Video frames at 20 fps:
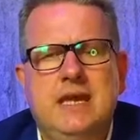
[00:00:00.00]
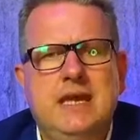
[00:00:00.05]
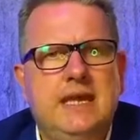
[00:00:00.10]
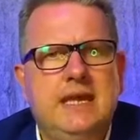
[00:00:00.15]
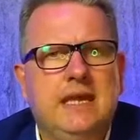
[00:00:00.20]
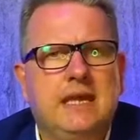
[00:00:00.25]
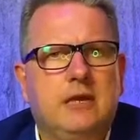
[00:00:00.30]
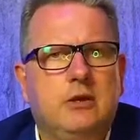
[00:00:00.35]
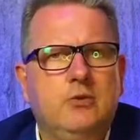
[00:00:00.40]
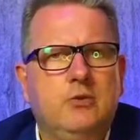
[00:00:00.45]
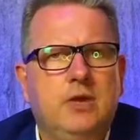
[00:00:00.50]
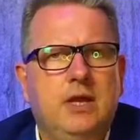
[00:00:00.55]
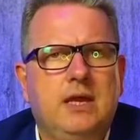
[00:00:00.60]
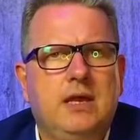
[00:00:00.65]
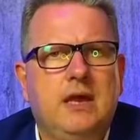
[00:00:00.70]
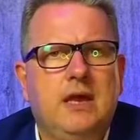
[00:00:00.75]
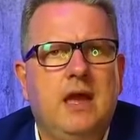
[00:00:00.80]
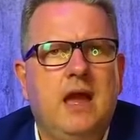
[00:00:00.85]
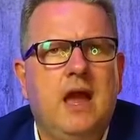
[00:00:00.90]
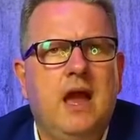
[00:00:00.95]

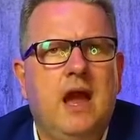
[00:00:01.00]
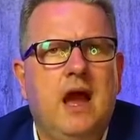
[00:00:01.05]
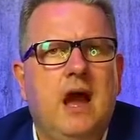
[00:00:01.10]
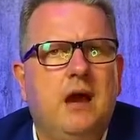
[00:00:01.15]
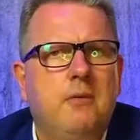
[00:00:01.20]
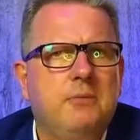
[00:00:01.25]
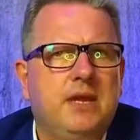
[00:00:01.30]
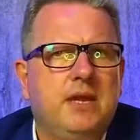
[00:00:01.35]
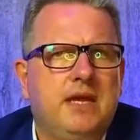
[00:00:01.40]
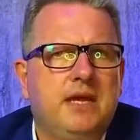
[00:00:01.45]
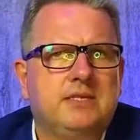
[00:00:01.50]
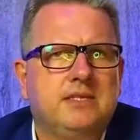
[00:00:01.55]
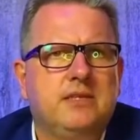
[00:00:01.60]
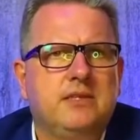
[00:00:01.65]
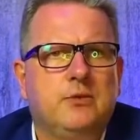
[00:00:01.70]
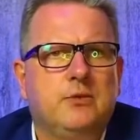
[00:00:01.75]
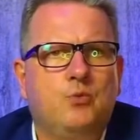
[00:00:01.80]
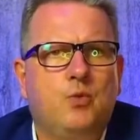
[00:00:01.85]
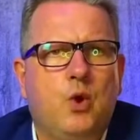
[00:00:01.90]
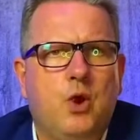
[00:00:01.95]
including harmonizing
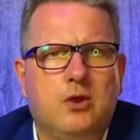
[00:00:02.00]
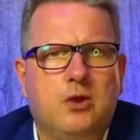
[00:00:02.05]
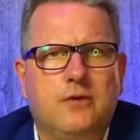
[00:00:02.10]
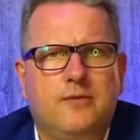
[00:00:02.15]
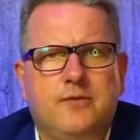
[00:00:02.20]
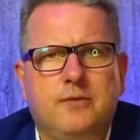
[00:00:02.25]
the work of